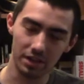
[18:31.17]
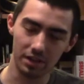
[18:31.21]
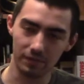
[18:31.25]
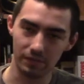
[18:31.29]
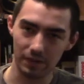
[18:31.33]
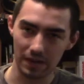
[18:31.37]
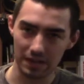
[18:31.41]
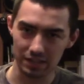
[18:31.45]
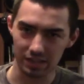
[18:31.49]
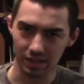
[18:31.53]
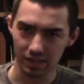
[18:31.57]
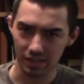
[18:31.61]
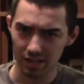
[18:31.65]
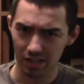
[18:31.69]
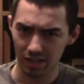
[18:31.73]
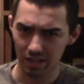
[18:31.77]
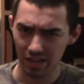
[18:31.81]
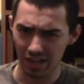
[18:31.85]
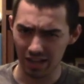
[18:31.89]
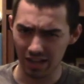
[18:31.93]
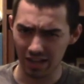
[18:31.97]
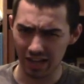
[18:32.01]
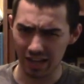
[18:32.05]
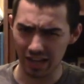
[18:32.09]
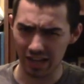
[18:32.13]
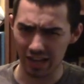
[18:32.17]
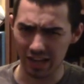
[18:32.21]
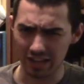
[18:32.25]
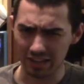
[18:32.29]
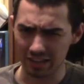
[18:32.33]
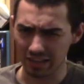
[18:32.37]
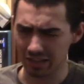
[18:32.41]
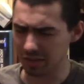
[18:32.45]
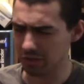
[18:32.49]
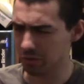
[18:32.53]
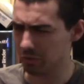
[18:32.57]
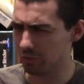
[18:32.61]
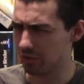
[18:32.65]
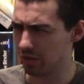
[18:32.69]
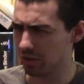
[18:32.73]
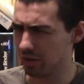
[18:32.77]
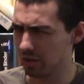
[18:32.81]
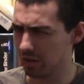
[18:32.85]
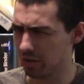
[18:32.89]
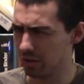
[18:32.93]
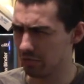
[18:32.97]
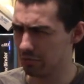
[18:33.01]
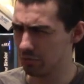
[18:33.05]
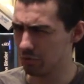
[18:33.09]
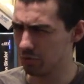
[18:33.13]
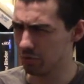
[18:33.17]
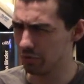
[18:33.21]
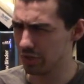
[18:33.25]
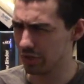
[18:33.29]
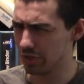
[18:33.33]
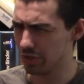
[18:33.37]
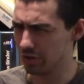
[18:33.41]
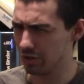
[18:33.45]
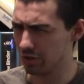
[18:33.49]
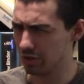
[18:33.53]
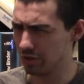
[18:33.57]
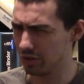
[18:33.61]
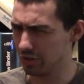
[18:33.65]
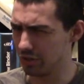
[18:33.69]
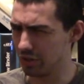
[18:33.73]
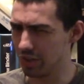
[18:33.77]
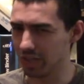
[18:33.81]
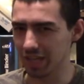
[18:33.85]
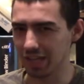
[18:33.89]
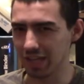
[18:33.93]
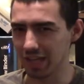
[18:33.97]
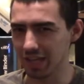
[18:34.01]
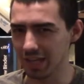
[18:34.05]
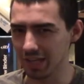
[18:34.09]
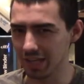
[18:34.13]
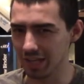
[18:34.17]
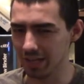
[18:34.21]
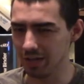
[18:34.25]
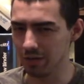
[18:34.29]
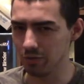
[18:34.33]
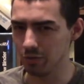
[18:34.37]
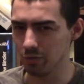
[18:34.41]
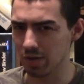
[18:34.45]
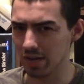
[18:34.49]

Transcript: In fact, I think there was a movie called The King,